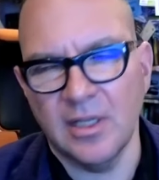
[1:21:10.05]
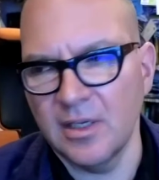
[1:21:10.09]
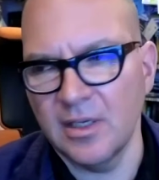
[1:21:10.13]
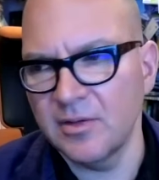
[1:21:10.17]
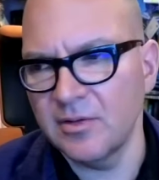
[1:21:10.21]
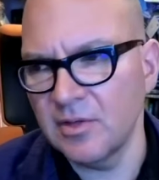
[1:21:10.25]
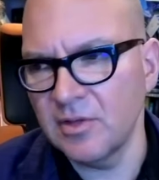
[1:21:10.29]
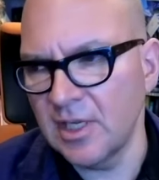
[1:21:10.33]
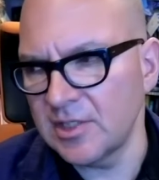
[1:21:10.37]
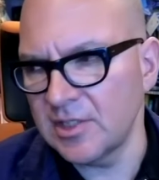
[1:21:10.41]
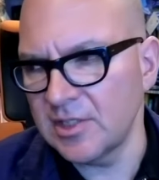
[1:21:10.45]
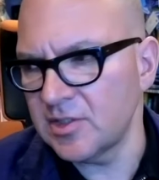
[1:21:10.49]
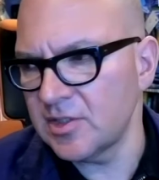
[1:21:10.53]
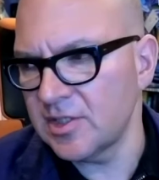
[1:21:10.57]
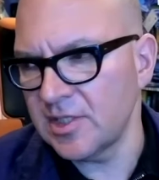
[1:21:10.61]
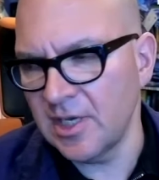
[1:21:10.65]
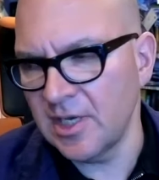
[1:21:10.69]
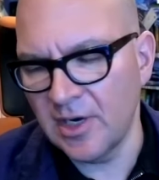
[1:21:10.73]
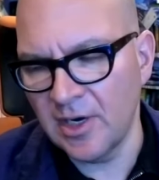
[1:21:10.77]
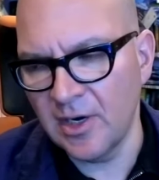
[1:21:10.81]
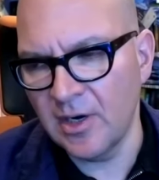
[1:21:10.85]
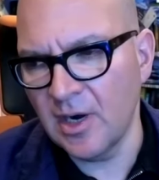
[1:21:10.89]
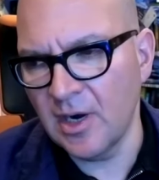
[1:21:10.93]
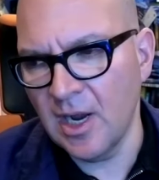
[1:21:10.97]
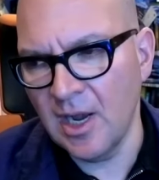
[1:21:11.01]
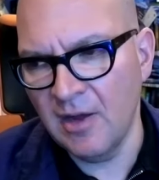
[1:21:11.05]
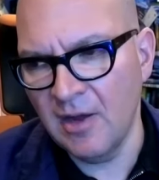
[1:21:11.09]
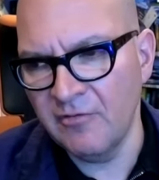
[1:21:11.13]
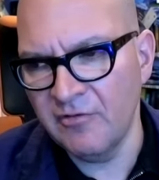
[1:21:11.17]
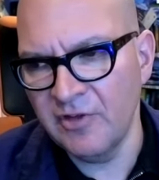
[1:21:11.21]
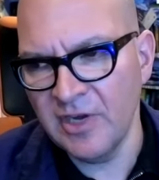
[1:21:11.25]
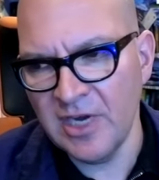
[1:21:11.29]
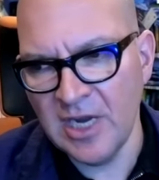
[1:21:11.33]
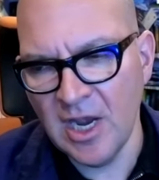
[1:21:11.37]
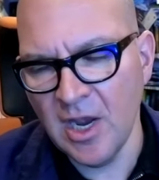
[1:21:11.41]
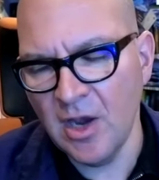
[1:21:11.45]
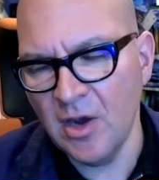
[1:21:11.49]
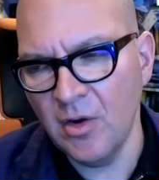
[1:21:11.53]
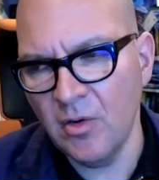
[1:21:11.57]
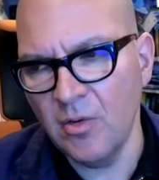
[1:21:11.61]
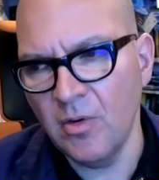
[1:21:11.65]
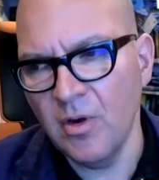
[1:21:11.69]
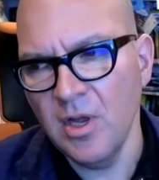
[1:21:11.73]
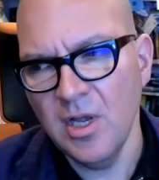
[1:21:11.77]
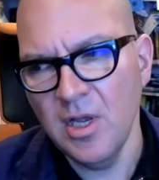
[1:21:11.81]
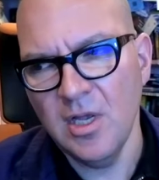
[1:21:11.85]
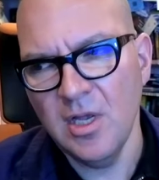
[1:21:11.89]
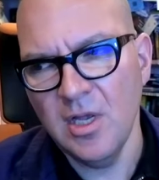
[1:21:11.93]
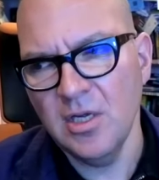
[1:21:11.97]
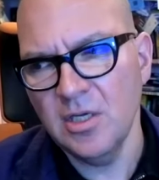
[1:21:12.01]
That, that's their uh, video
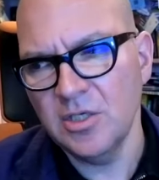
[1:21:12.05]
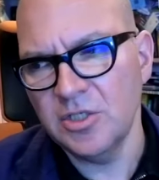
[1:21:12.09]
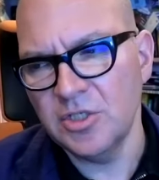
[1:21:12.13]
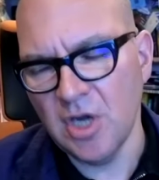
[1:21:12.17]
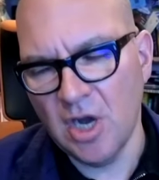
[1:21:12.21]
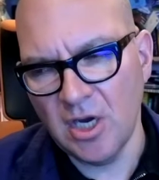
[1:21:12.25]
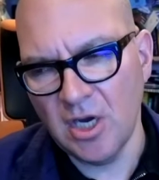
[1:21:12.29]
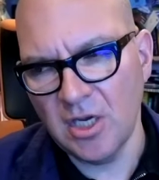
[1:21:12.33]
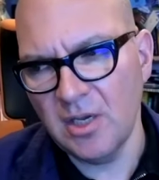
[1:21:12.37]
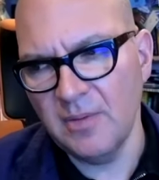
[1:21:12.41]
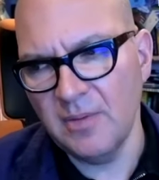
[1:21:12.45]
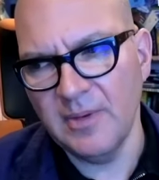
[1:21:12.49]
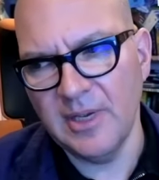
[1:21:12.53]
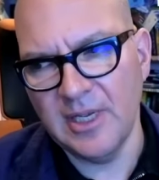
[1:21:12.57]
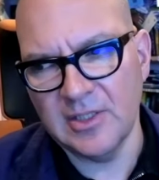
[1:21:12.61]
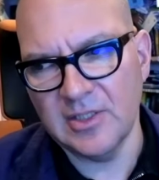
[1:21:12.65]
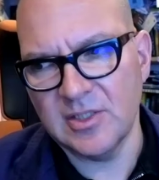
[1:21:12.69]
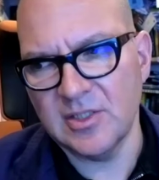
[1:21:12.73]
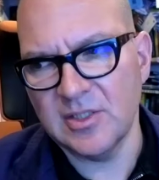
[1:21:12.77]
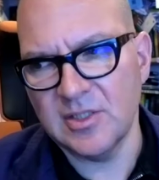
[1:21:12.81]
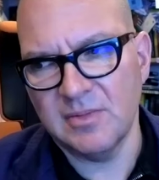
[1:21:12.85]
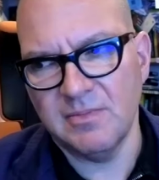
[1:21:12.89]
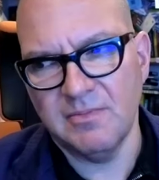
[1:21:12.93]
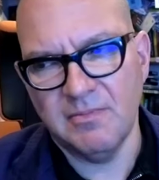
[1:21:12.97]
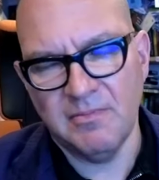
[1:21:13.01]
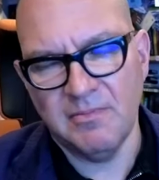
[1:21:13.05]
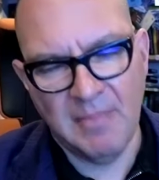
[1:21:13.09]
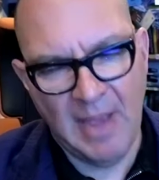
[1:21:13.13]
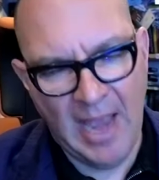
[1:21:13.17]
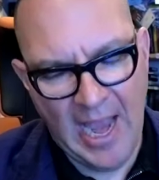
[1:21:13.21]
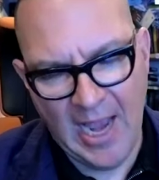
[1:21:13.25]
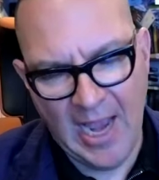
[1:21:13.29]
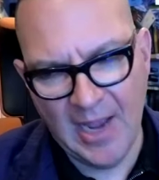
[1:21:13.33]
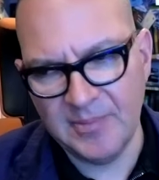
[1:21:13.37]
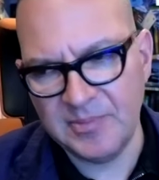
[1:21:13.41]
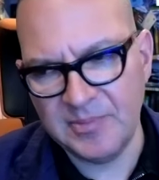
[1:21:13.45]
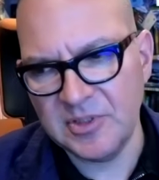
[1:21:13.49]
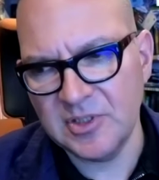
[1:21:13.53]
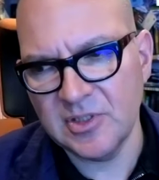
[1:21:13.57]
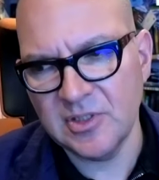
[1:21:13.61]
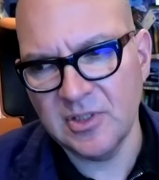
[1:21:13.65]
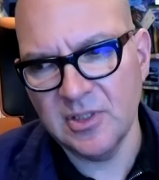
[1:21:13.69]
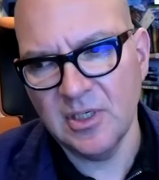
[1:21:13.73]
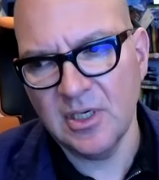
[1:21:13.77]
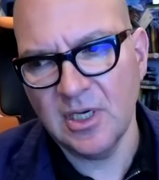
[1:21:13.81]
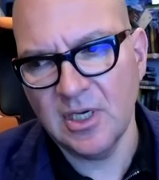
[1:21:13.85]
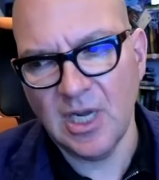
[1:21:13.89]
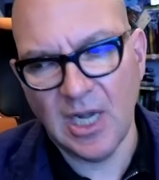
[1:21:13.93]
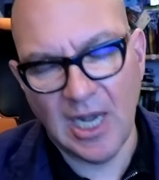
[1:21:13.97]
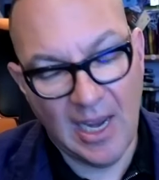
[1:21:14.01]
documents, maps,
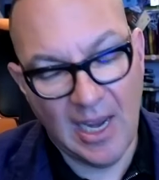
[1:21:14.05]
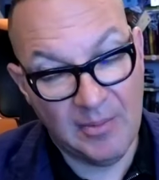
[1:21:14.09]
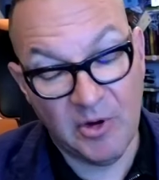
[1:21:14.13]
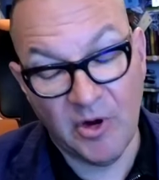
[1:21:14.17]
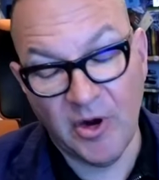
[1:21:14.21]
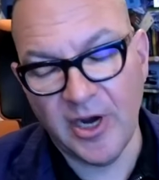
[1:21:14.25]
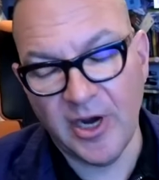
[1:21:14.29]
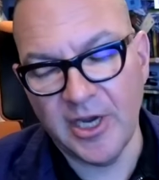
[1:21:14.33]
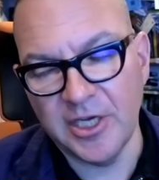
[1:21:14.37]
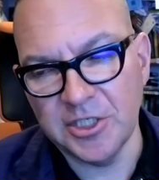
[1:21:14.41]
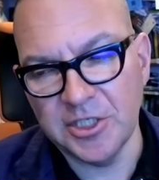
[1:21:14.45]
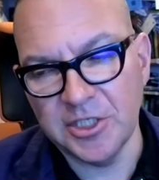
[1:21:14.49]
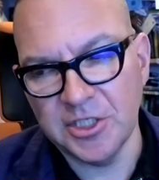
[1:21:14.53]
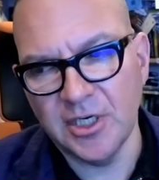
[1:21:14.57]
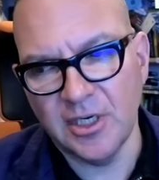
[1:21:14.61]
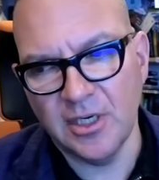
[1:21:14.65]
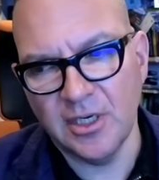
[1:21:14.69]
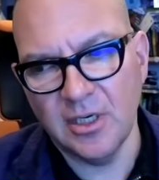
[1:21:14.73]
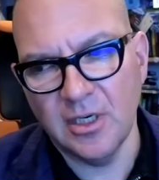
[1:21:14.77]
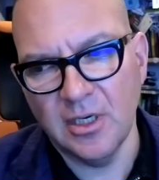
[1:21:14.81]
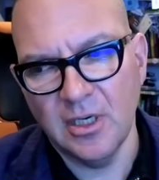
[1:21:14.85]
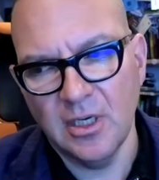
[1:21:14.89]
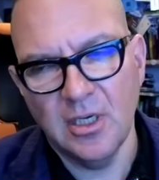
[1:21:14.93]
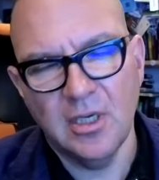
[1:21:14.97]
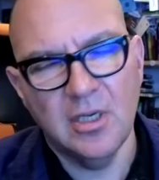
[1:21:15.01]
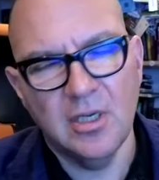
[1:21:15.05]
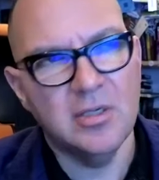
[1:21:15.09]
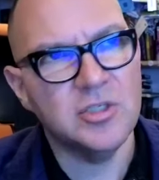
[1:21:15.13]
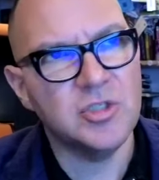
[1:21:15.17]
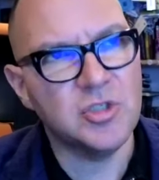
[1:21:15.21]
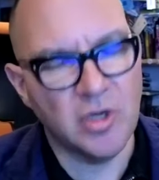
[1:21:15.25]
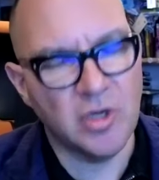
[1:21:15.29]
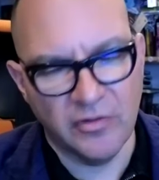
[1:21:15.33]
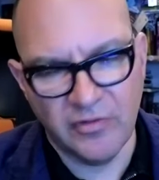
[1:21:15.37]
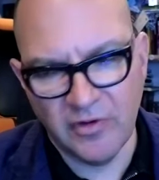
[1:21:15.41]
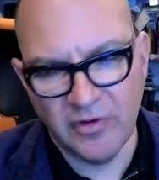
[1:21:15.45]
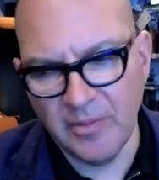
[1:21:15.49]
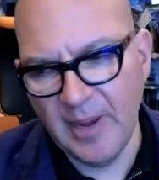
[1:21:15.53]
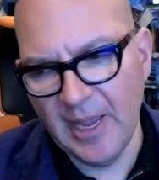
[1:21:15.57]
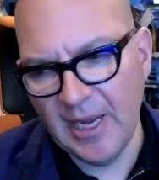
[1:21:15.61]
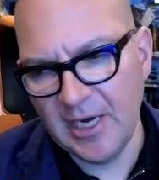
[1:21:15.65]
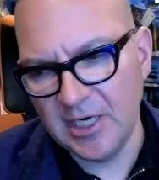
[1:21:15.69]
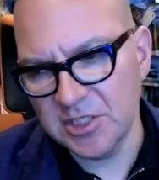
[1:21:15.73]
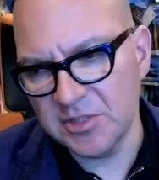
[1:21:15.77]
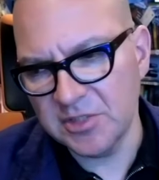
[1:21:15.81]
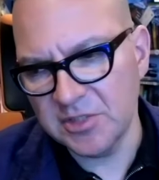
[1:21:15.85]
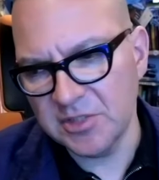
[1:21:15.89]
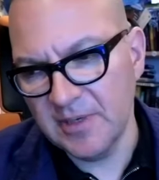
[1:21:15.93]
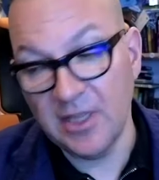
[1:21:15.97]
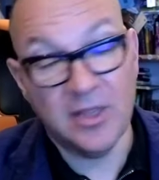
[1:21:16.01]
collaboration, server
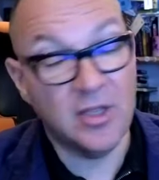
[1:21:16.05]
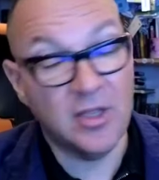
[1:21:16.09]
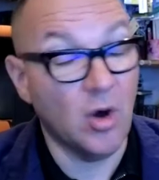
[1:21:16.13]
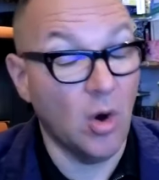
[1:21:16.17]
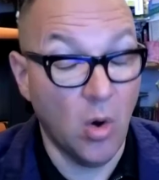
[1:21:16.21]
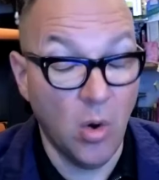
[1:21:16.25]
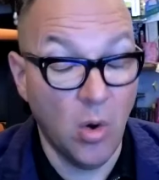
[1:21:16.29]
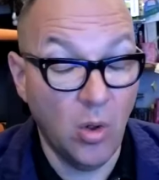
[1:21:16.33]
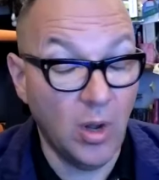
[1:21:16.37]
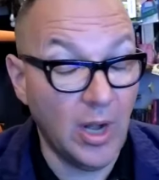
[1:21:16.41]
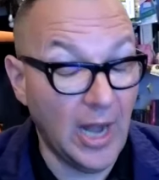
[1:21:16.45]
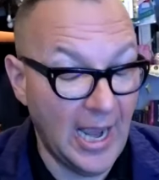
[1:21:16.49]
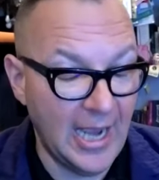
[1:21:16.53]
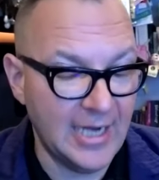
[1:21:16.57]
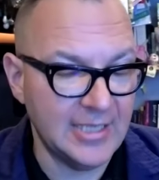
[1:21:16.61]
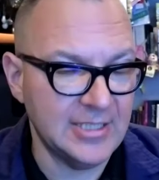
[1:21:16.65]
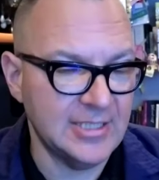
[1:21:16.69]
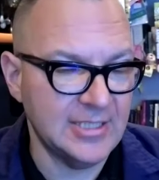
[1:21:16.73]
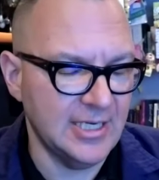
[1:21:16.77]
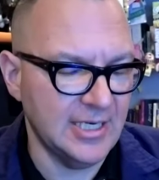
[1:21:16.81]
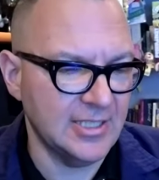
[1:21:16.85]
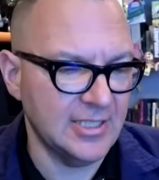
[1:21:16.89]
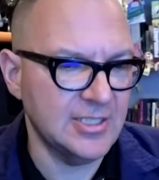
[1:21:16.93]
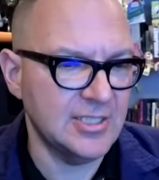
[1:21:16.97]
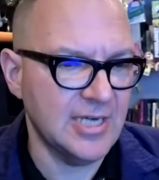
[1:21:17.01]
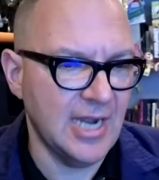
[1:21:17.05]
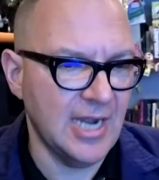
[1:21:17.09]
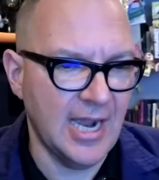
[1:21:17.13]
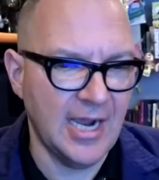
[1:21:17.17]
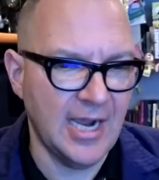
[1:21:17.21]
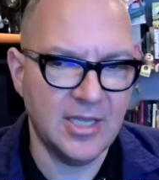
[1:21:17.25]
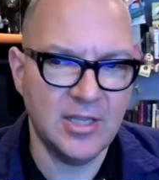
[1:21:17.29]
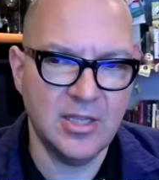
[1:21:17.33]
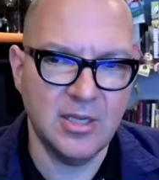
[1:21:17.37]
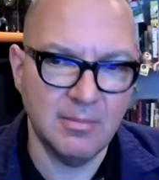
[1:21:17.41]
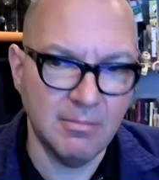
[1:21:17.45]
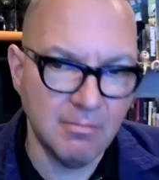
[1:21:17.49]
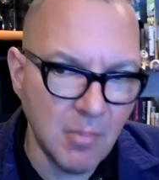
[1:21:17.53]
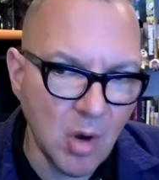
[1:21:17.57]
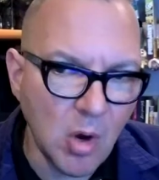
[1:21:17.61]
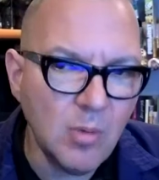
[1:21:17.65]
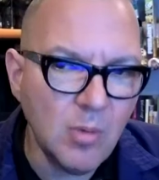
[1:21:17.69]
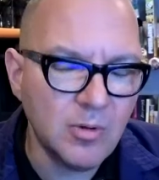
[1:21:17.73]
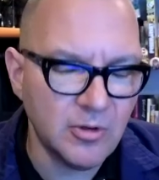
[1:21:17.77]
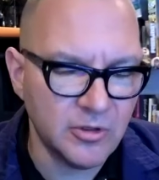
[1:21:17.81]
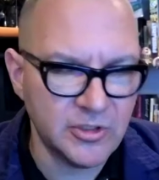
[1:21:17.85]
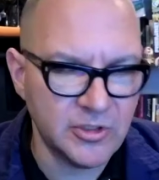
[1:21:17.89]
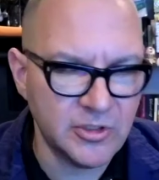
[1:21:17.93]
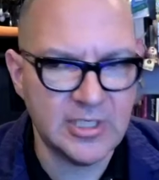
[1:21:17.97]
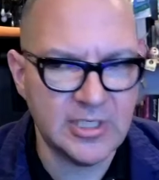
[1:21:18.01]
management, their whole ad tech stack, their
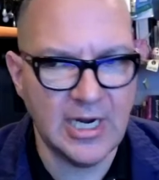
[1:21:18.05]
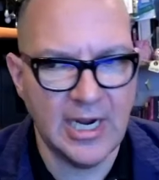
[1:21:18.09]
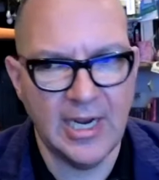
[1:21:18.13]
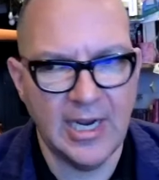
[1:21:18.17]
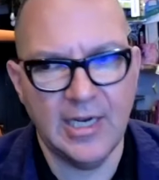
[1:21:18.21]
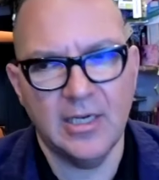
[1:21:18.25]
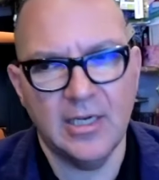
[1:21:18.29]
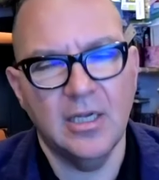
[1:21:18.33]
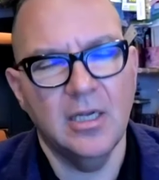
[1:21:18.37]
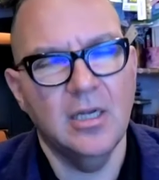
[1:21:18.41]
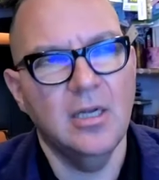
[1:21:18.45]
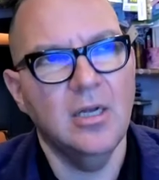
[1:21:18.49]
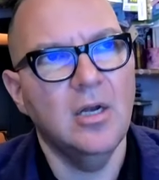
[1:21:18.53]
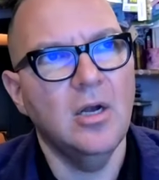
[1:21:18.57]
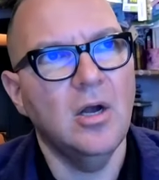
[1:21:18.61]
mobile stack,